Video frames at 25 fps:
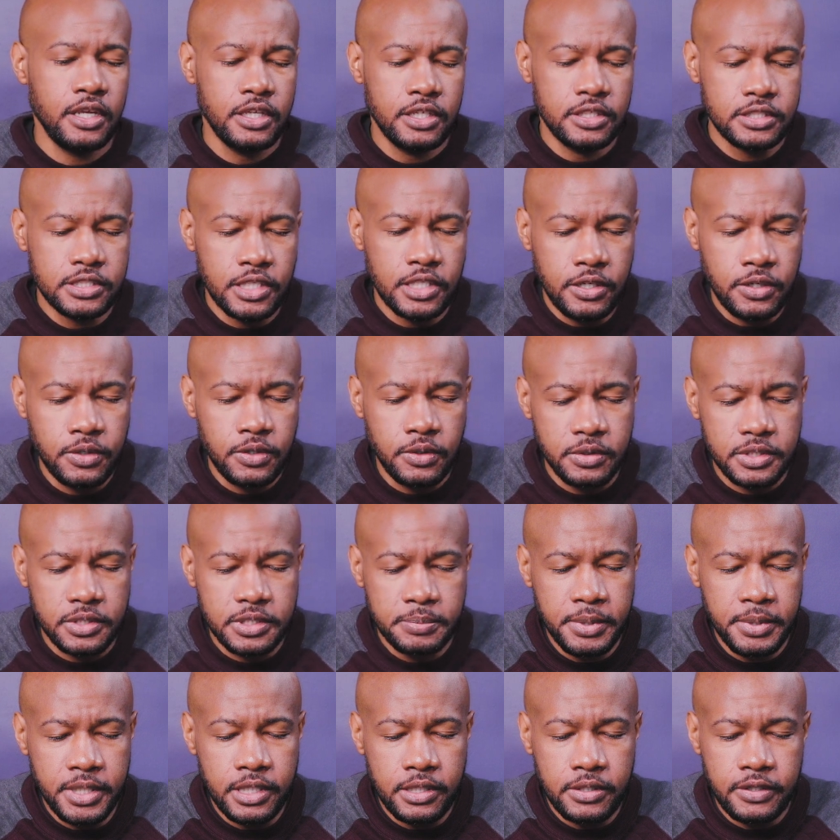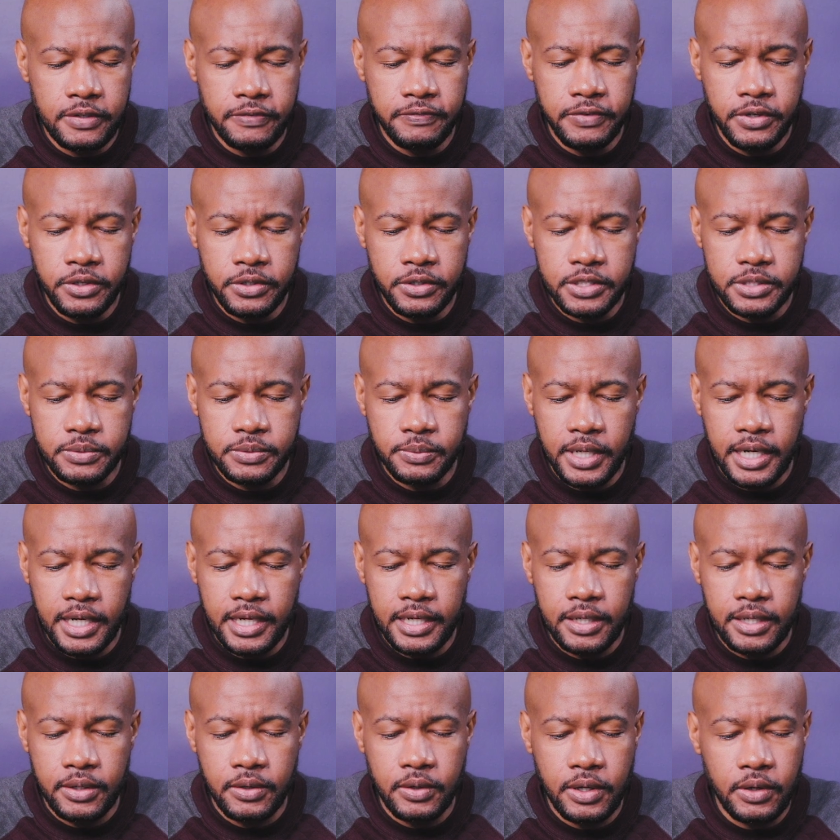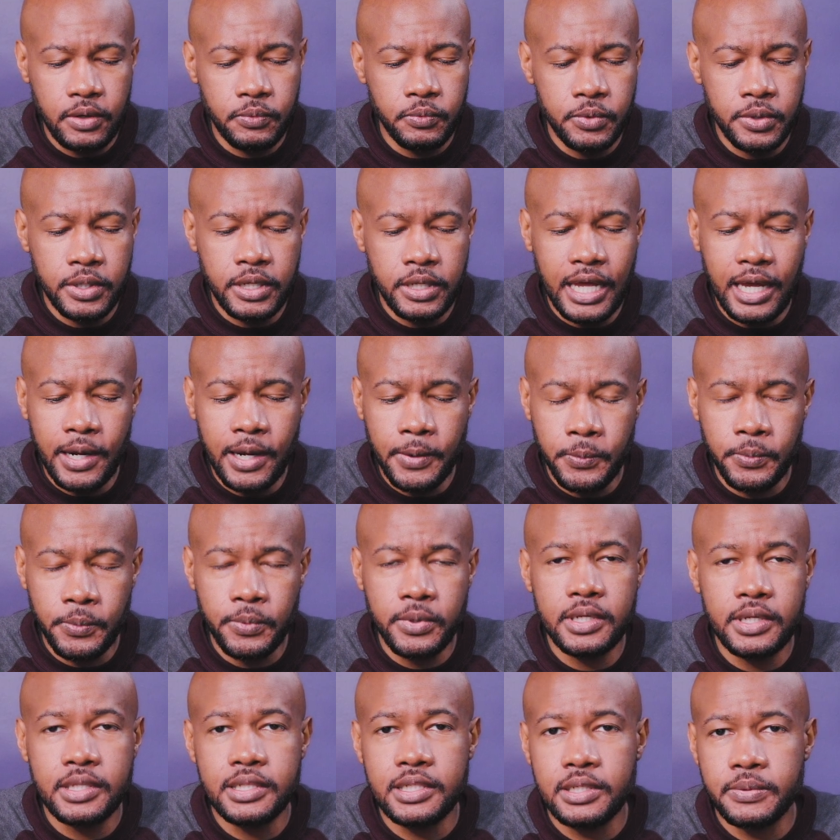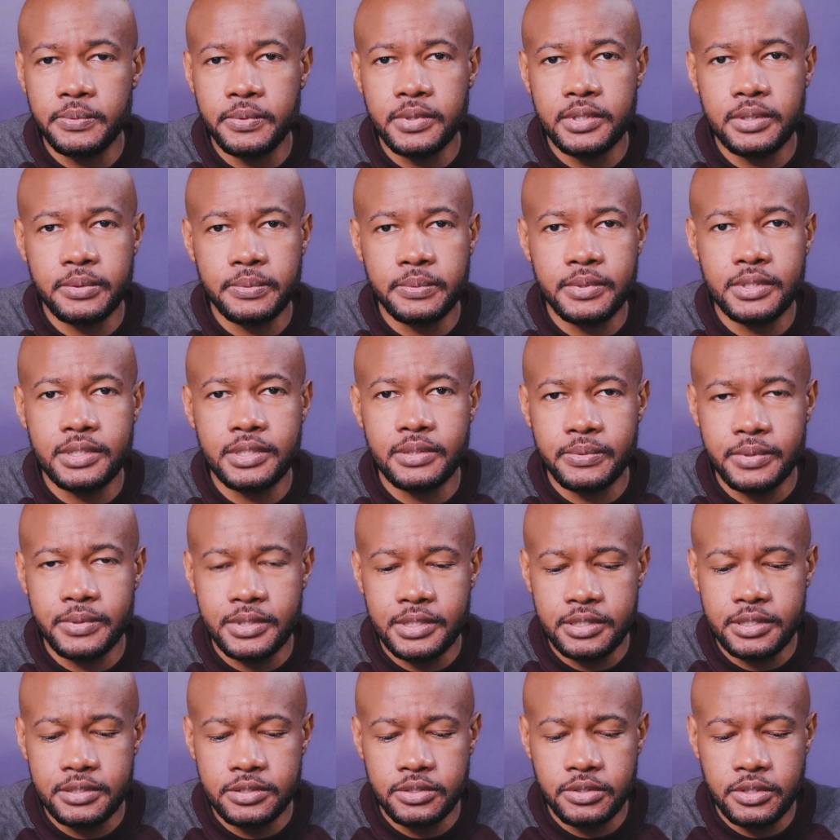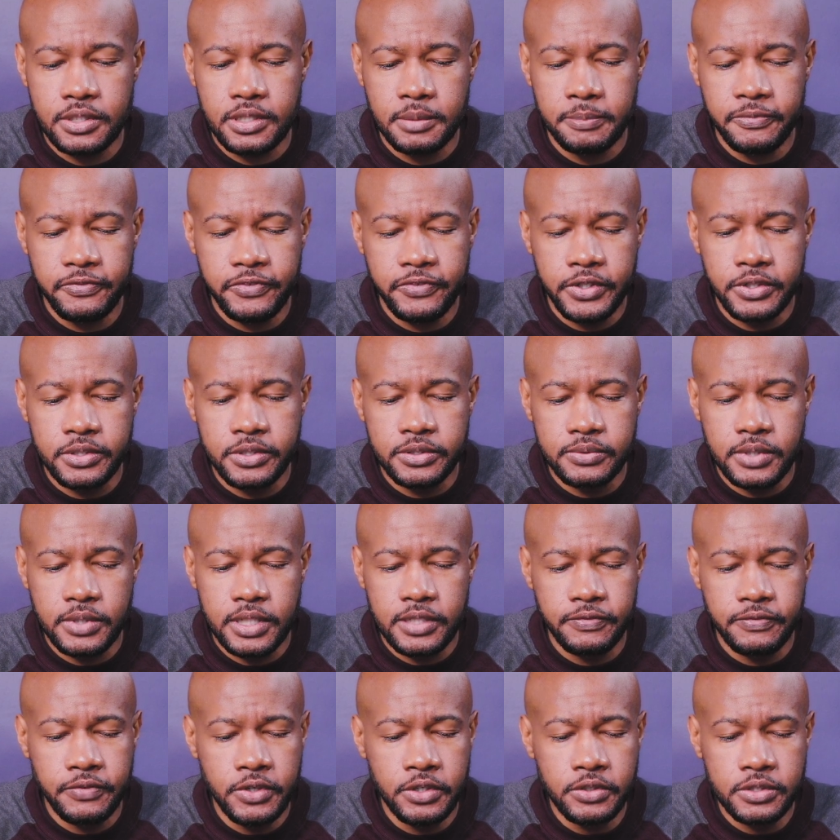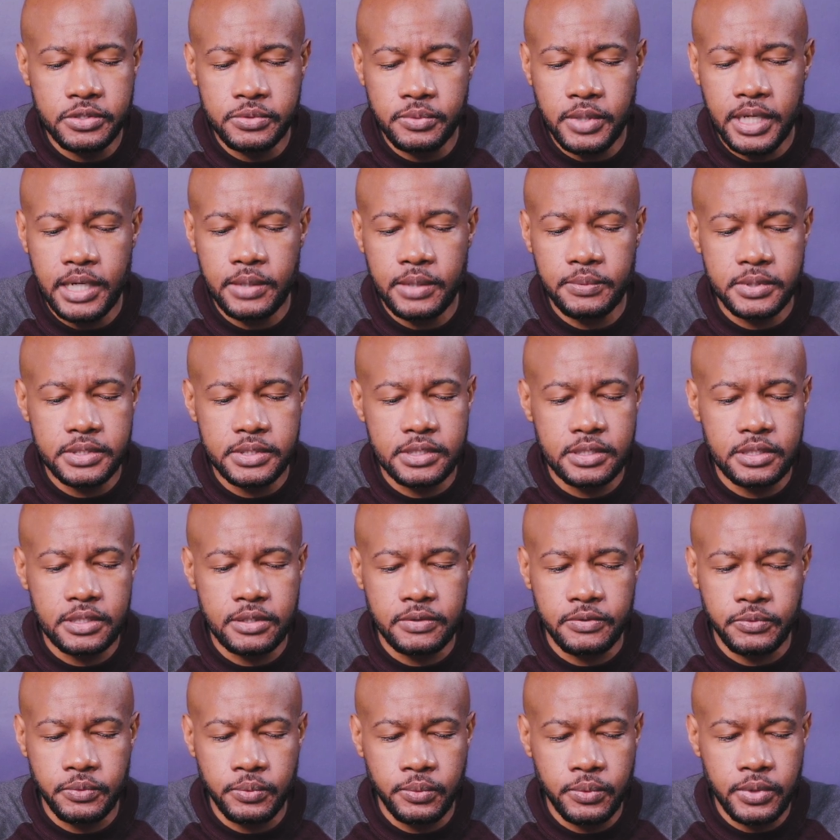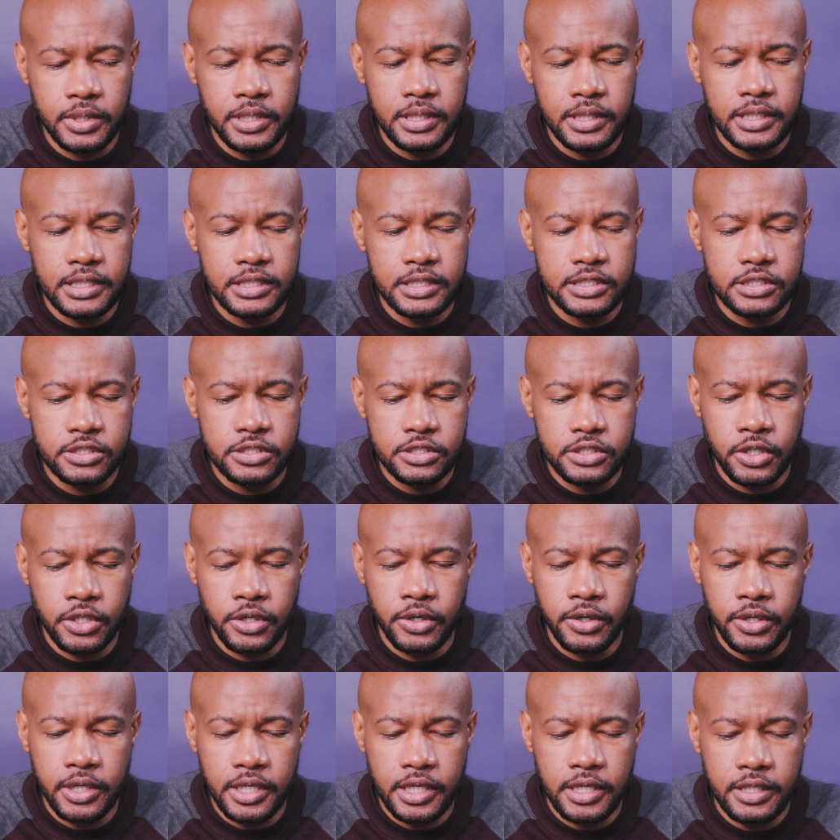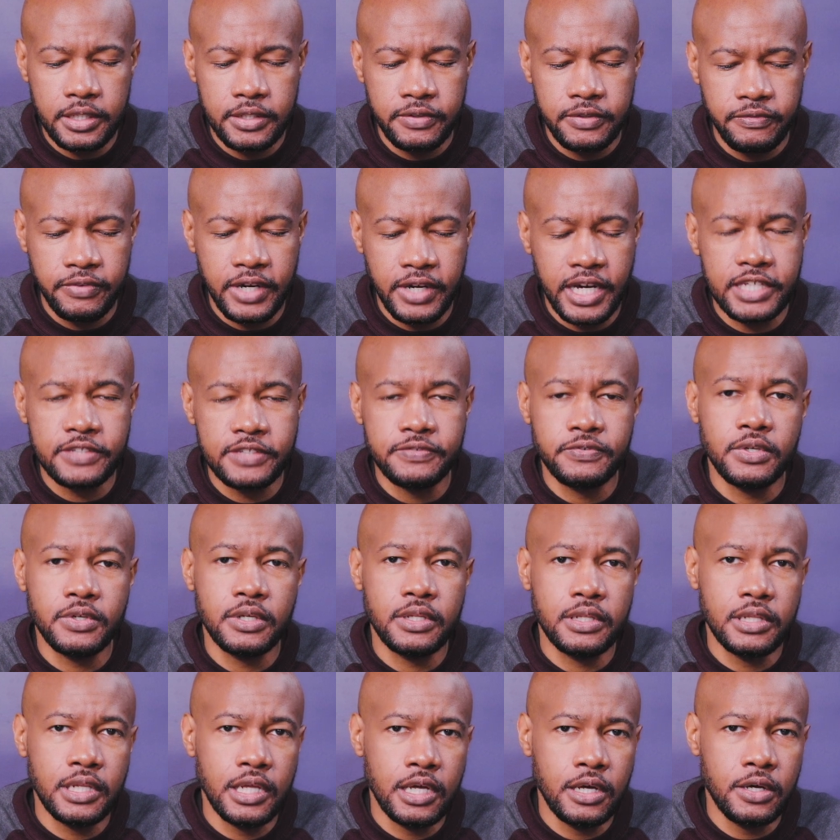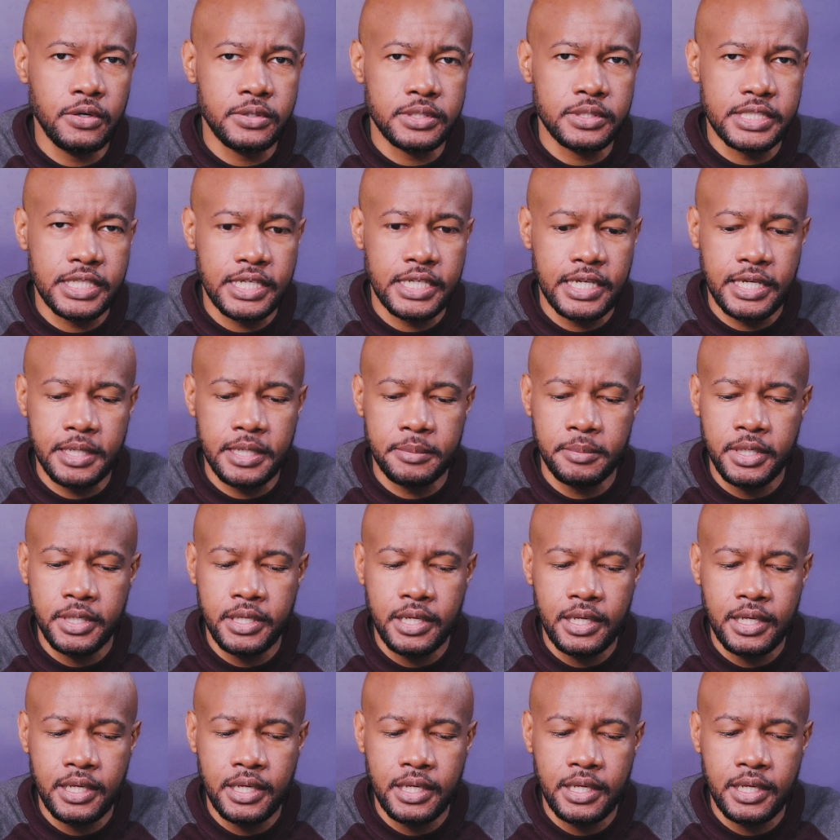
So speaking on the Focusrite, I really enjoyed the Focusrite. The Focusrite was a really sturdy device for a long time.